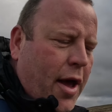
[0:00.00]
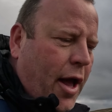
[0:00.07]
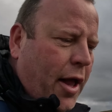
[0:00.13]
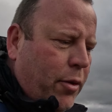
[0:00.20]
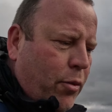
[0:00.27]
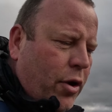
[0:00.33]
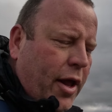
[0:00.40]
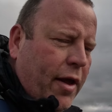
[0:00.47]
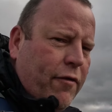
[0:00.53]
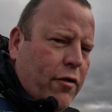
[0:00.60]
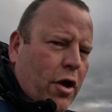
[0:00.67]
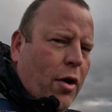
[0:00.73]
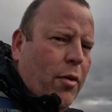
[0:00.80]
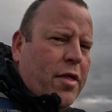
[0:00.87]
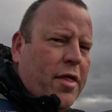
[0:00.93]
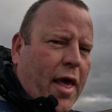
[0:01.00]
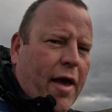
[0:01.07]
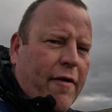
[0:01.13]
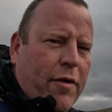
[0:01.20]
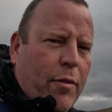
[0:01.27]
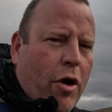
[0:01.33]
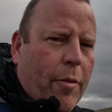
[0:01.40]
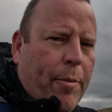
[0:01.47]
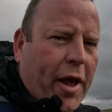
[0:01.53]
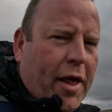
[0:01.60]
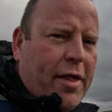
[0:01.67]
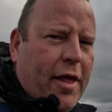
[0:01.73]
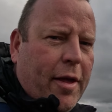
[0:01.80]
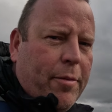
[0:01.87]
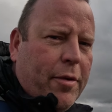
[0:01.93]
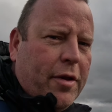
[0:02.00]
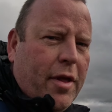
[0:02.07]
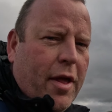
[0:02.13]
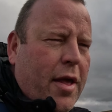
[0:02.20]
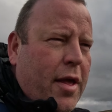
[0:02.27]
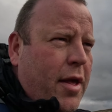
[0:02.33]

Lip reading: and you wouldn't even know it was there if you walked past it, but